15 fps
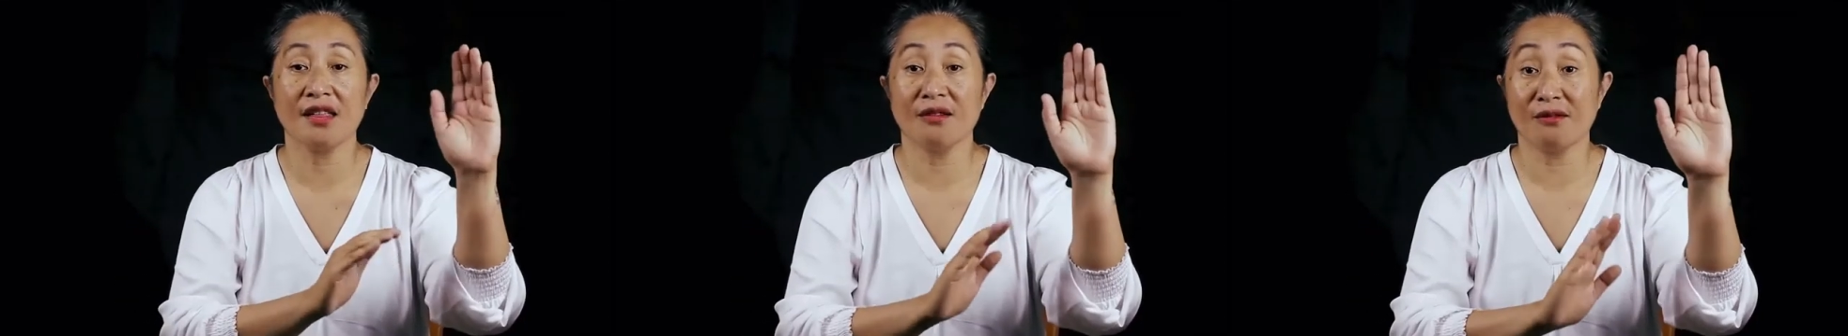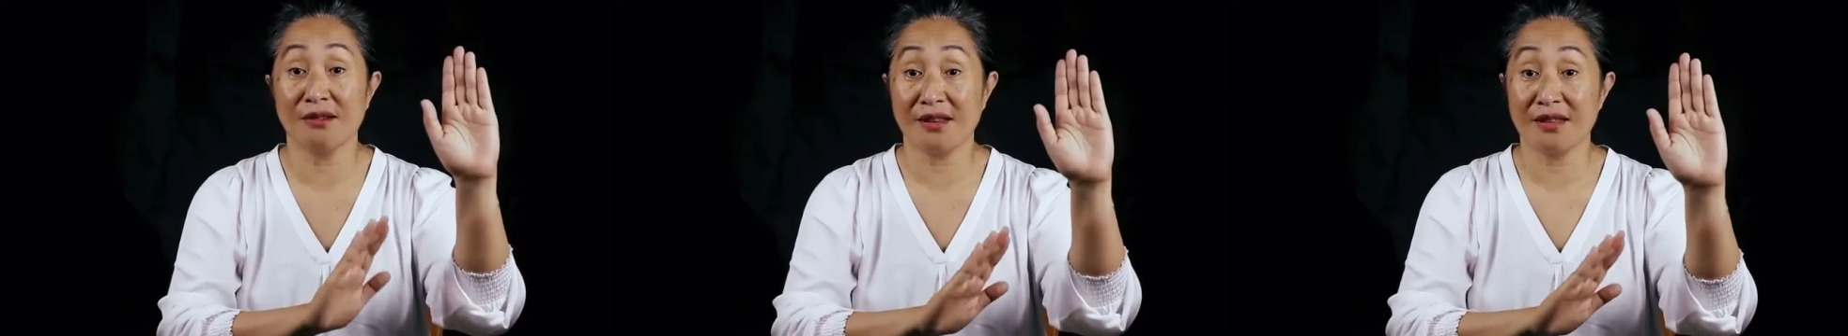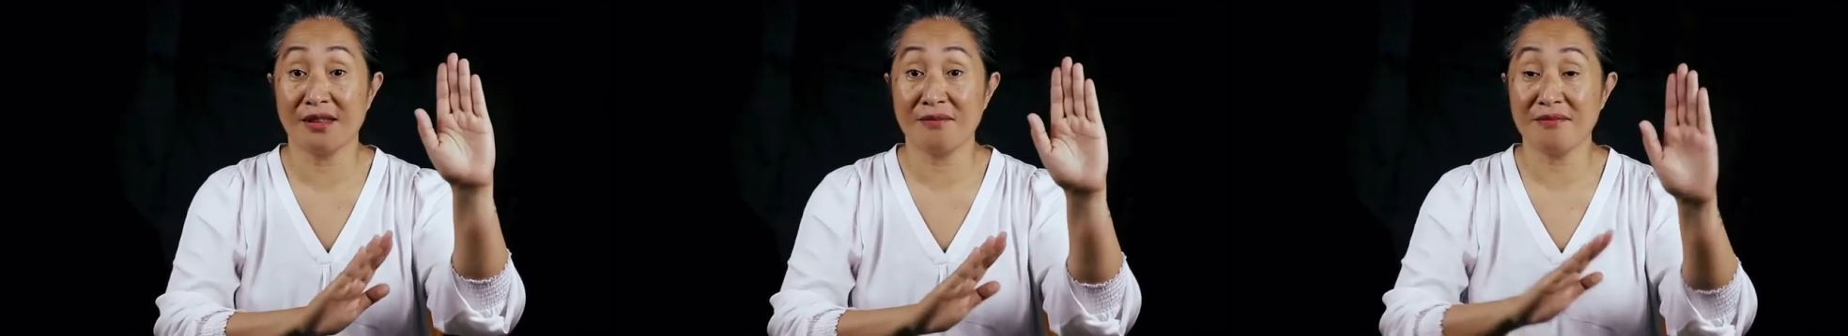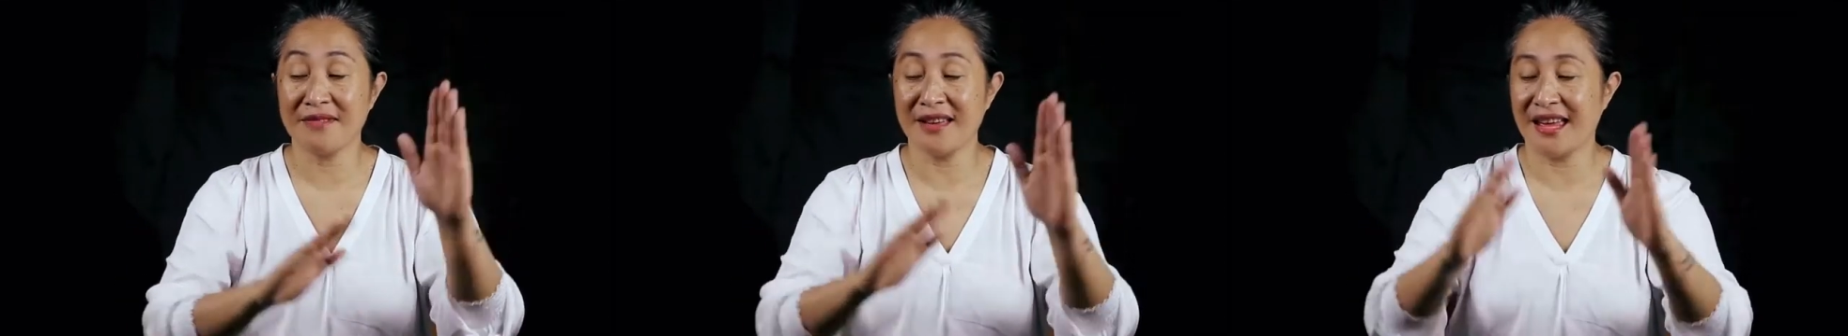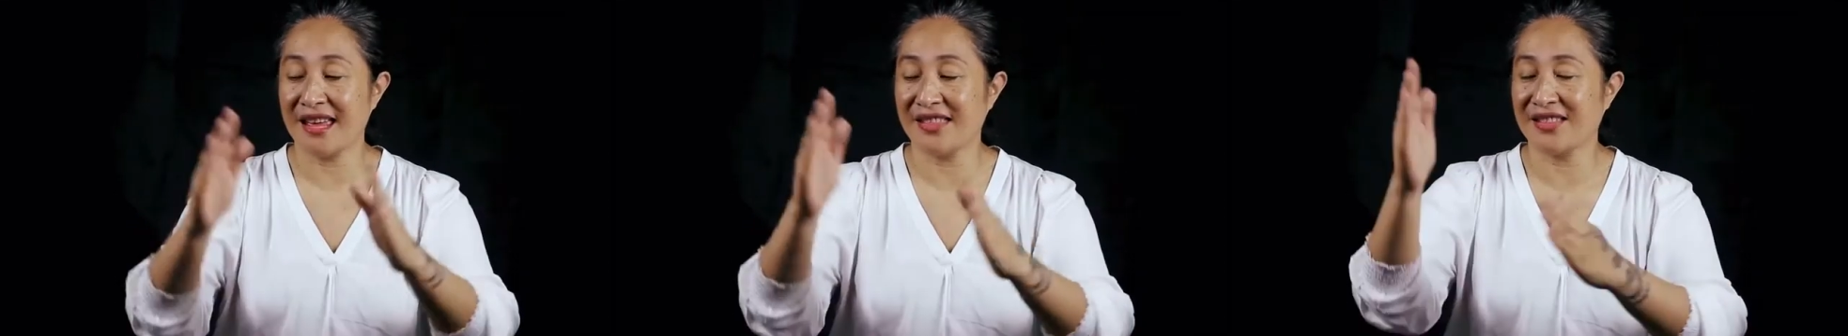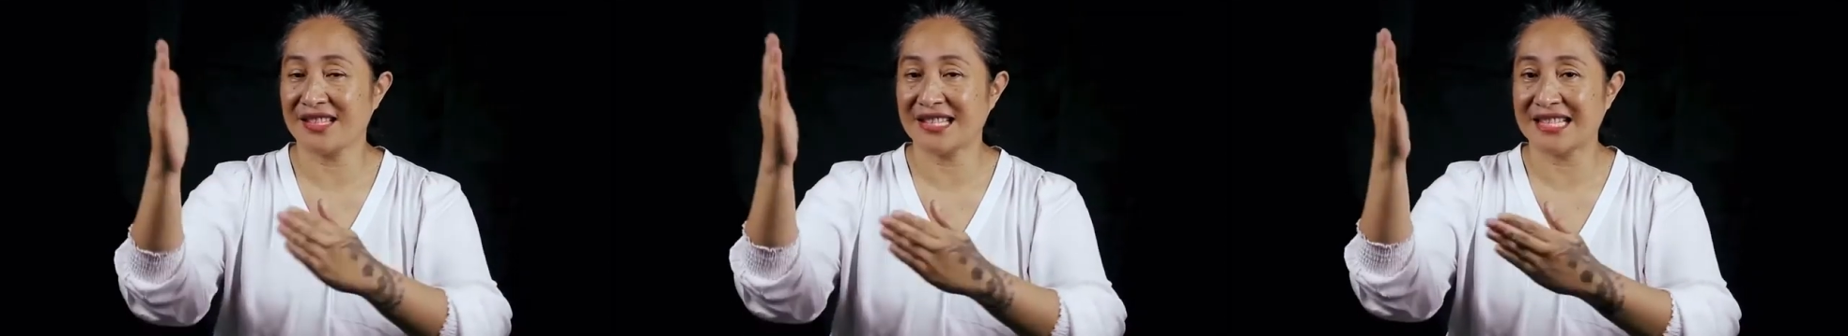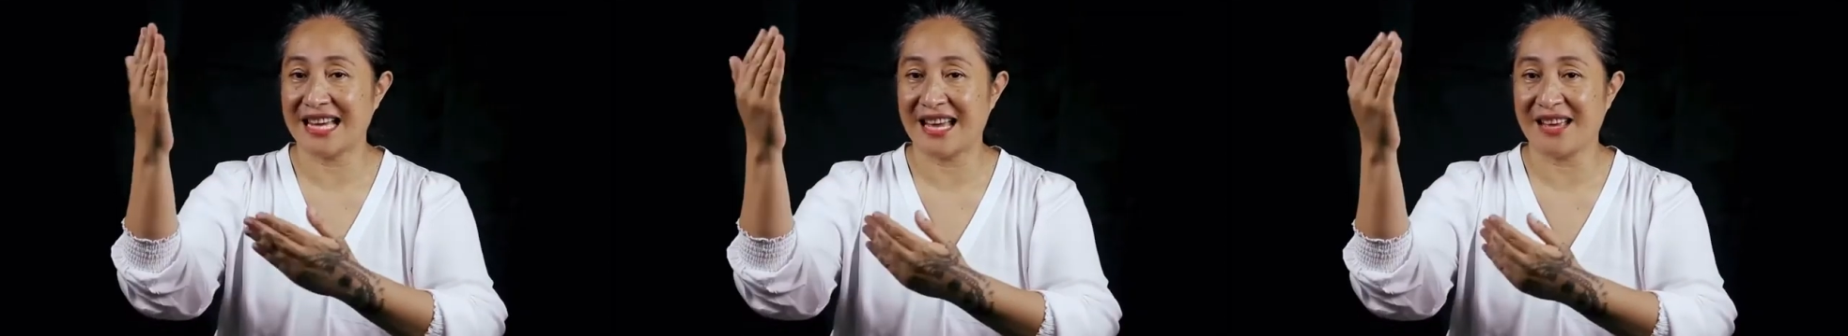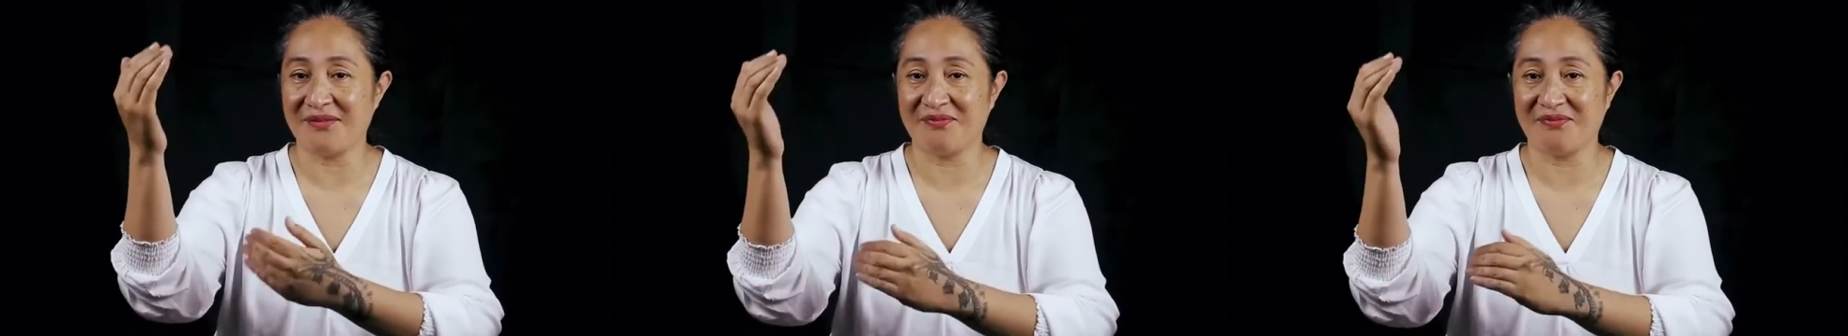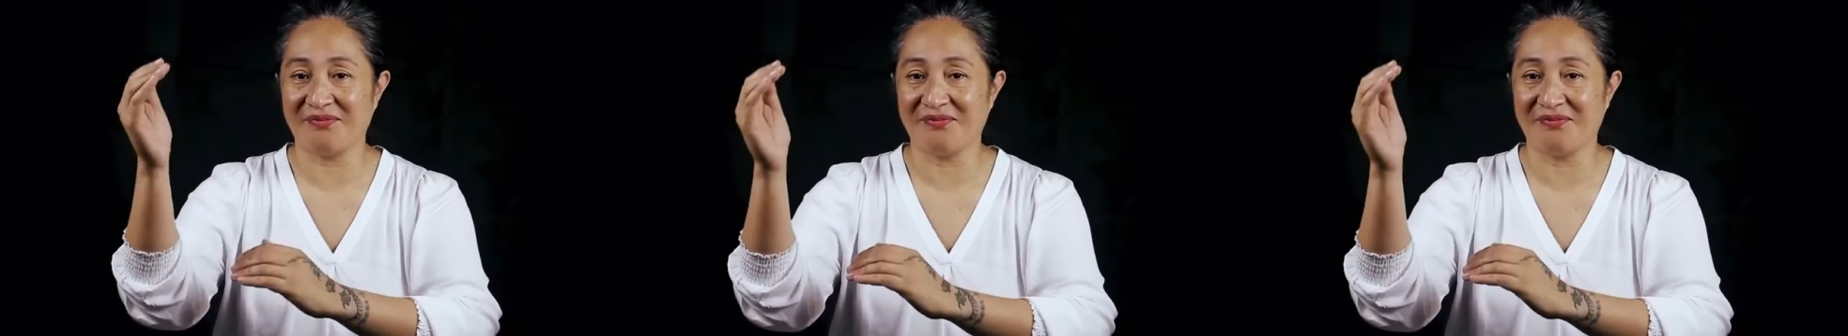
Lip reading: rhythm and the time.